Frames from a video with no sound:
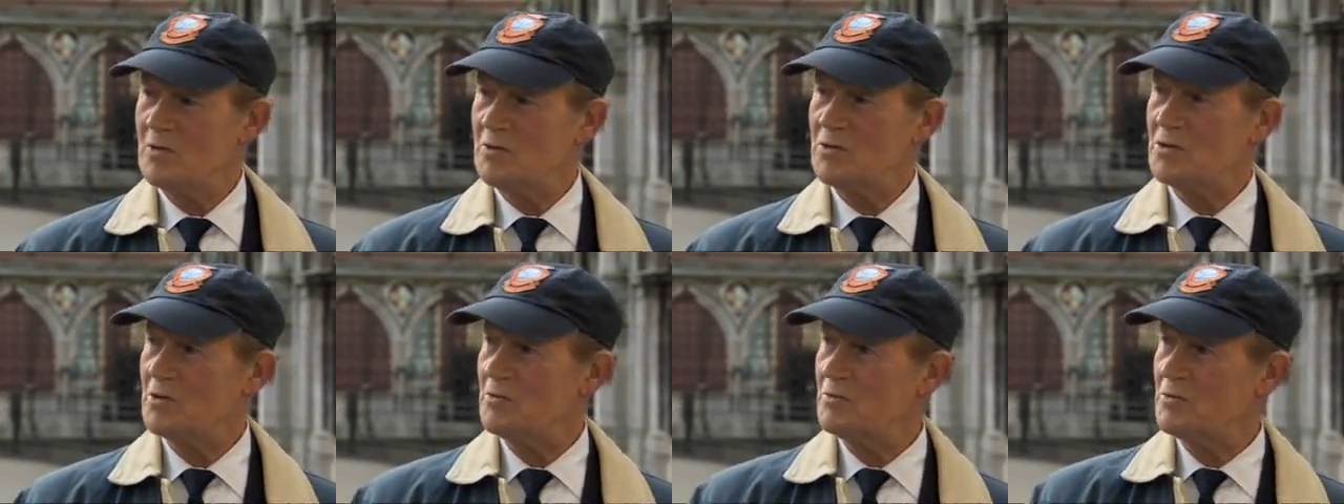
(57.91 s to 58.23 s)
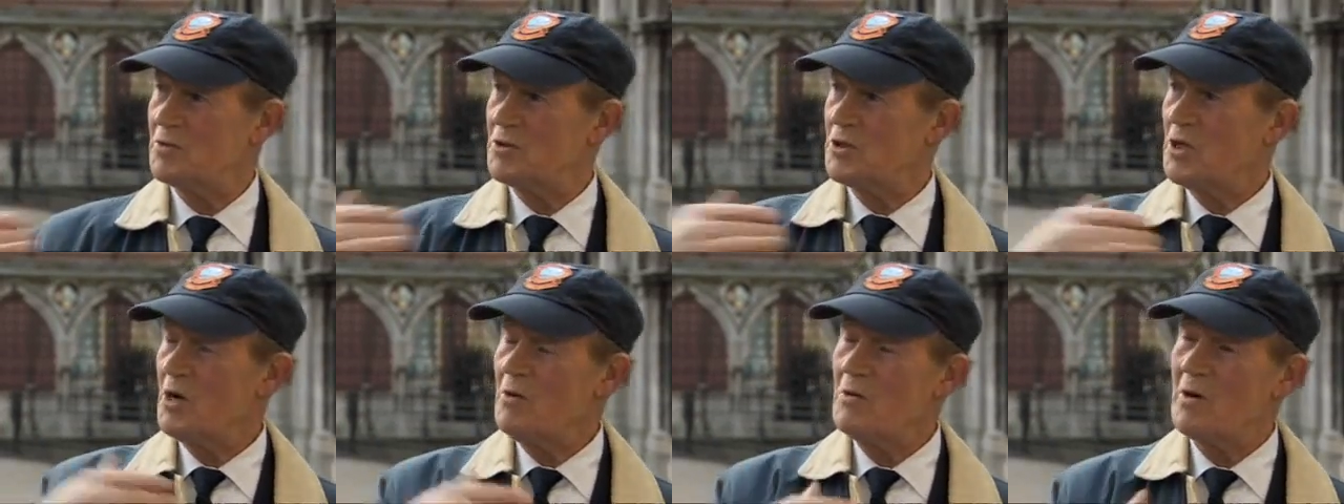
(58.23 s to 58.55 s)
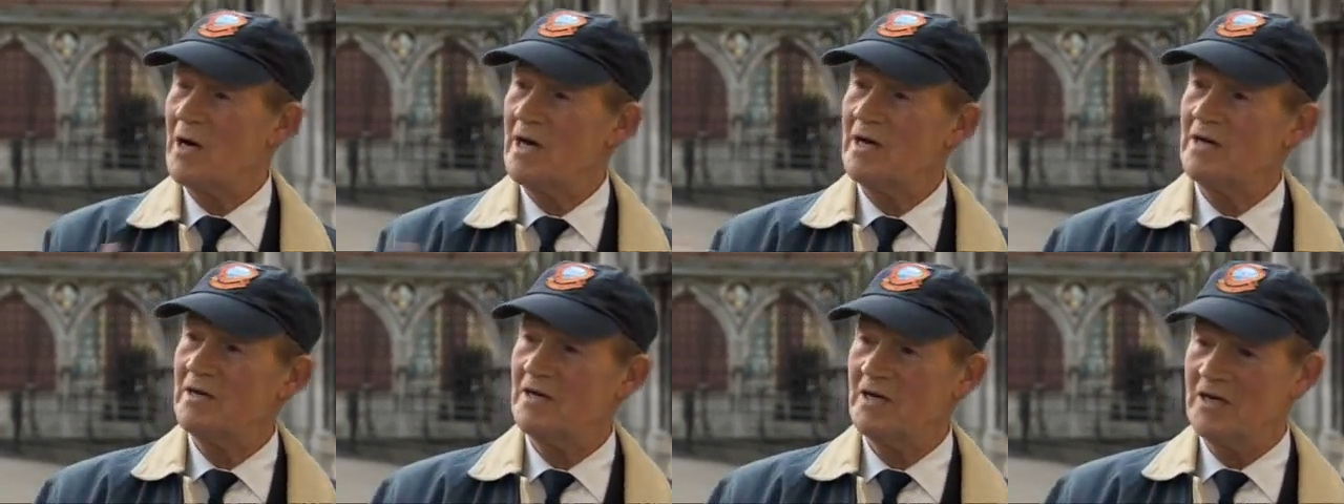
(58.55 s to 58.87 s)
We used to
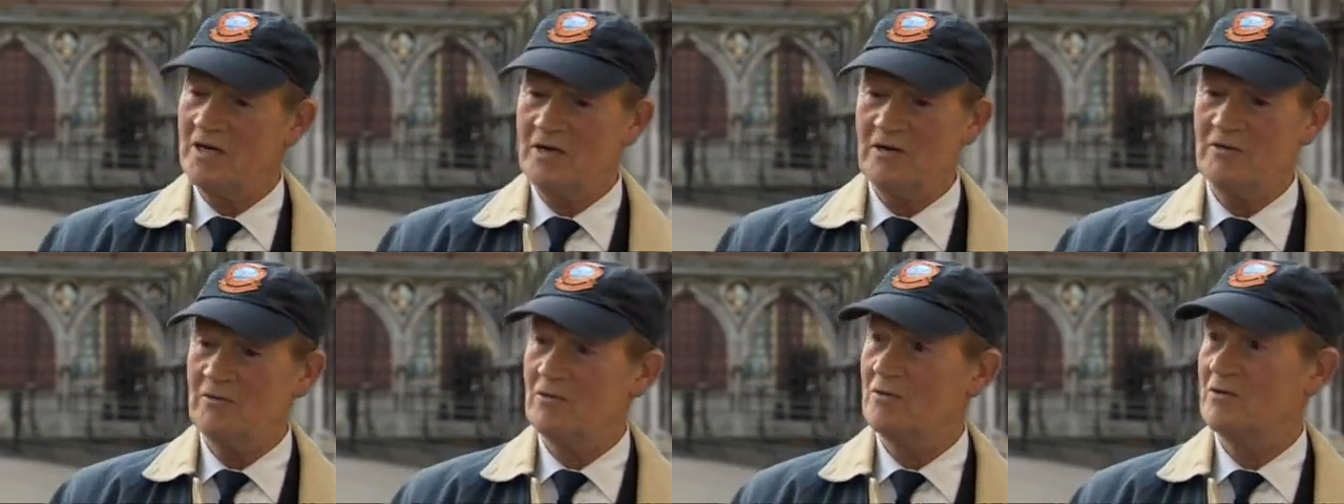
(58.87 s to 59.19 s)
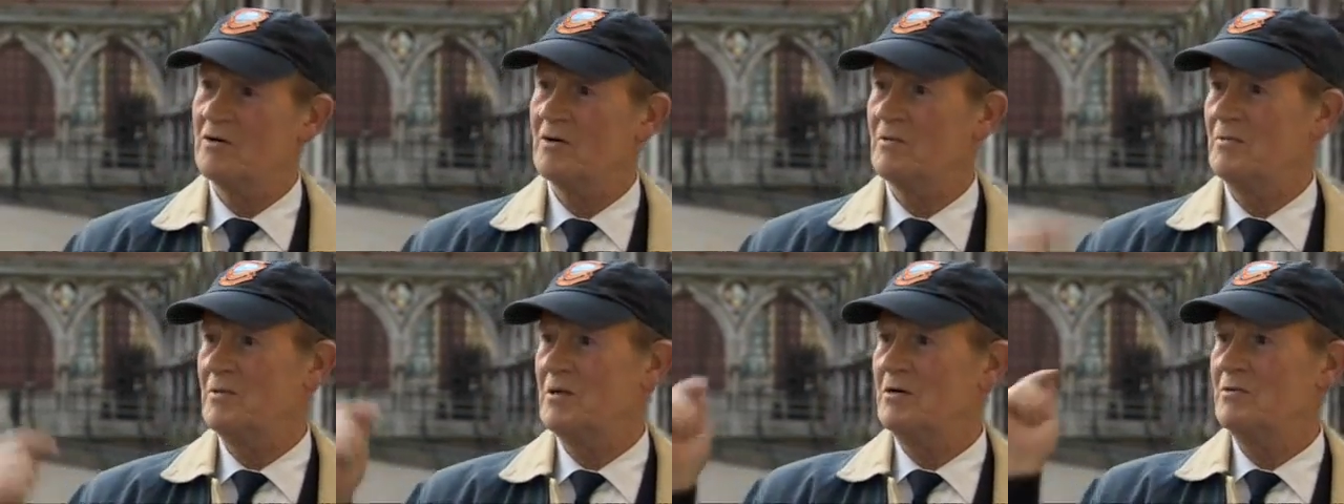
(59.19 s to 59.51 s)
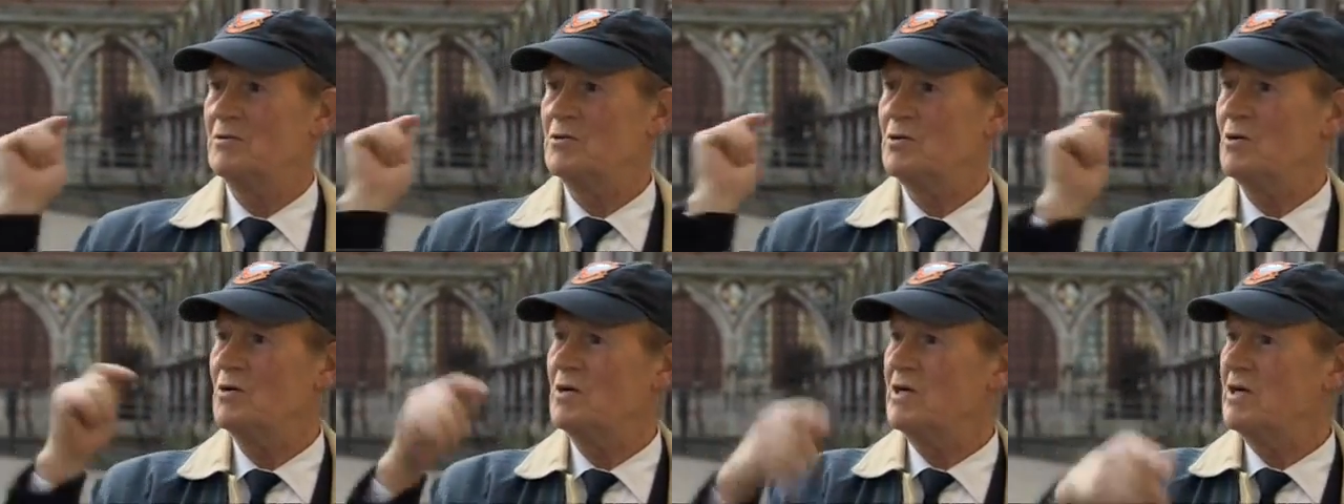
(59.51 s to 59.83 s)
shower in a row. I
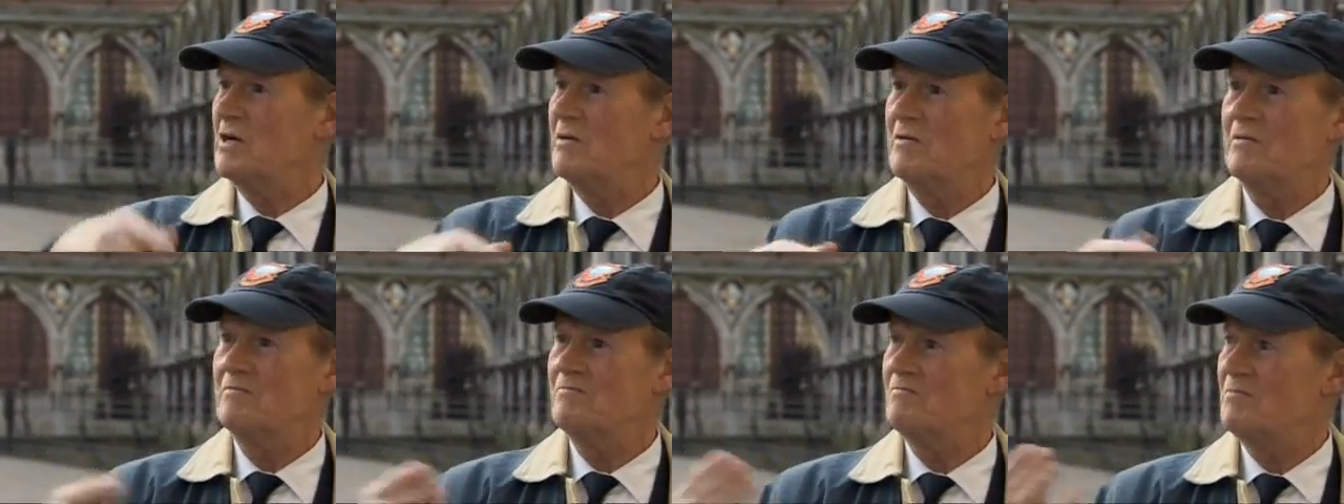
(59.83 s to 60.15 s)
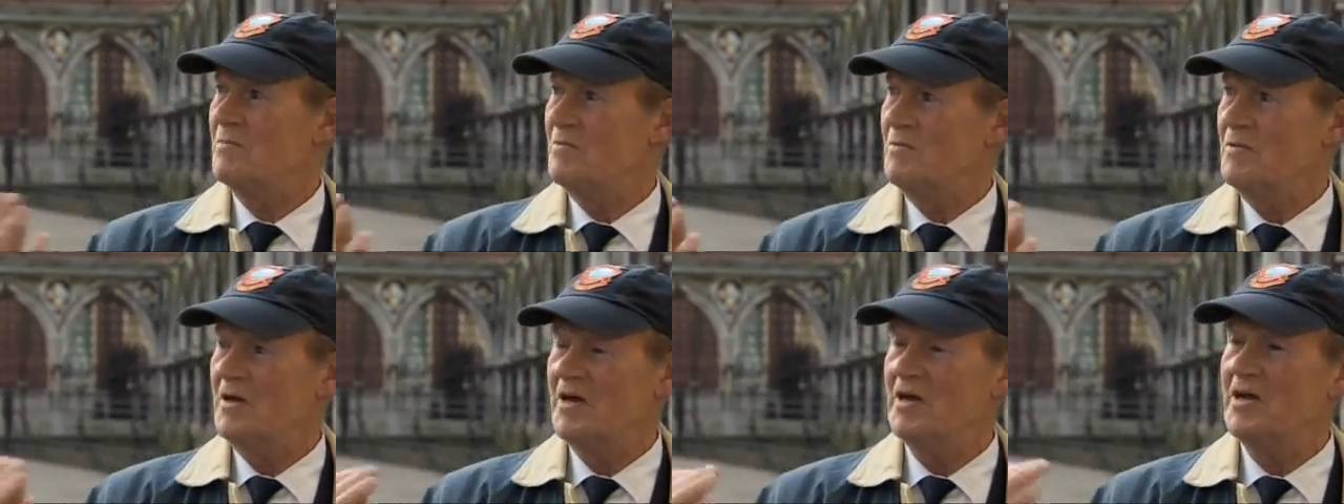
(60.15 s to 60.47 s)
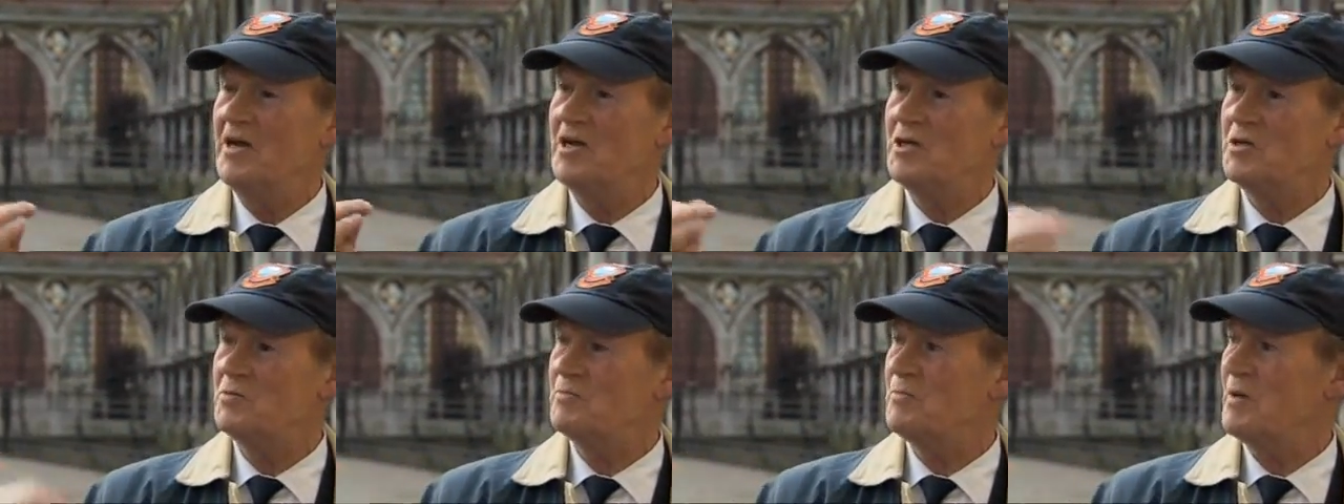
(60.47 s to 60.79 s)
mean, it was only a,
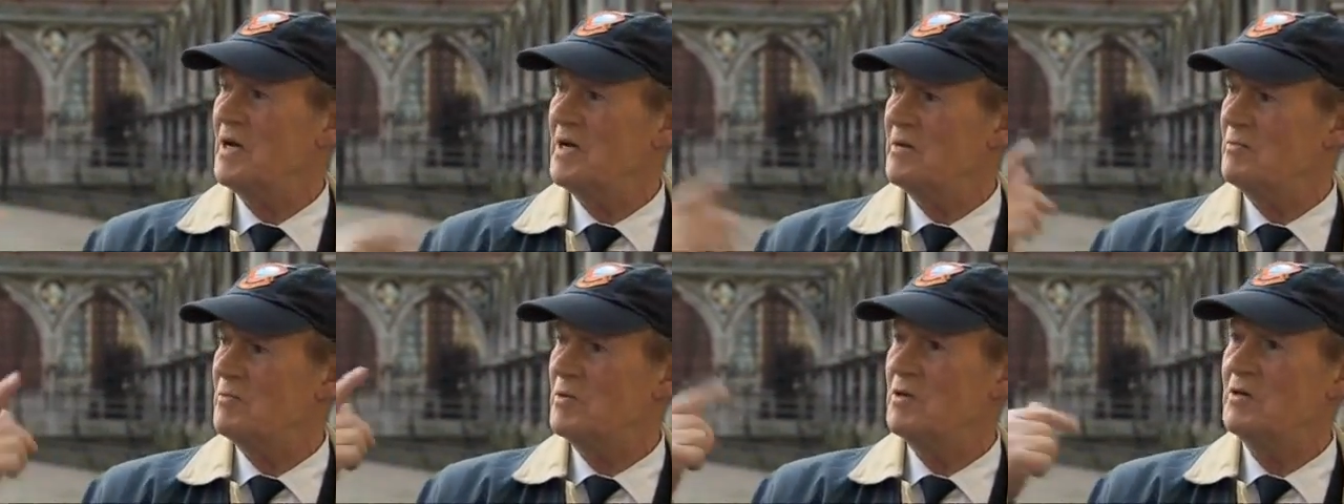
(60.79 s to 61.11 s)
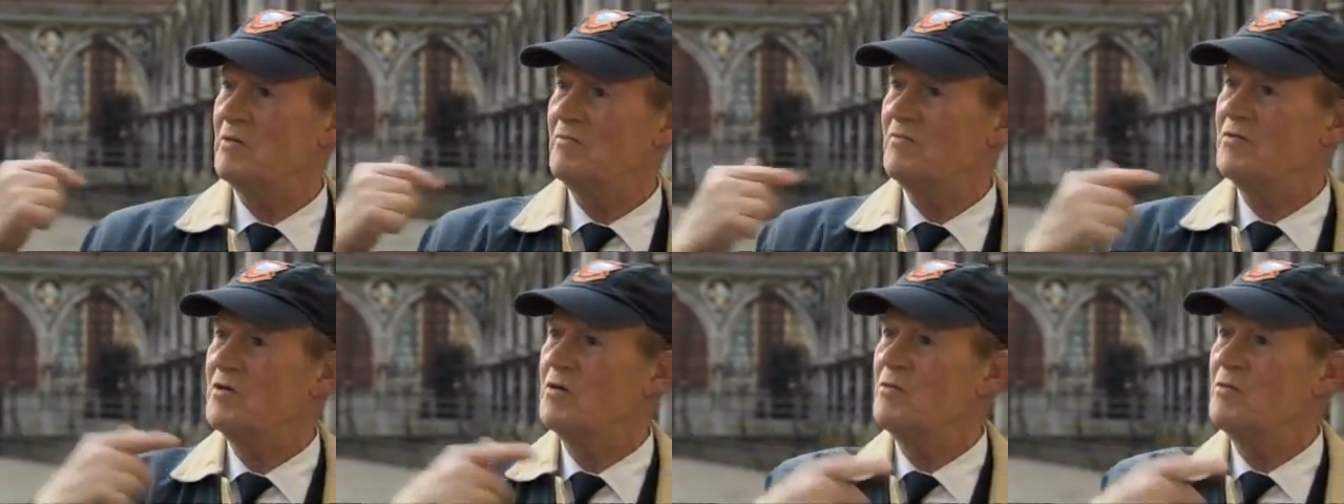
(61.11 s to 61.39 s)
an inch pipe with a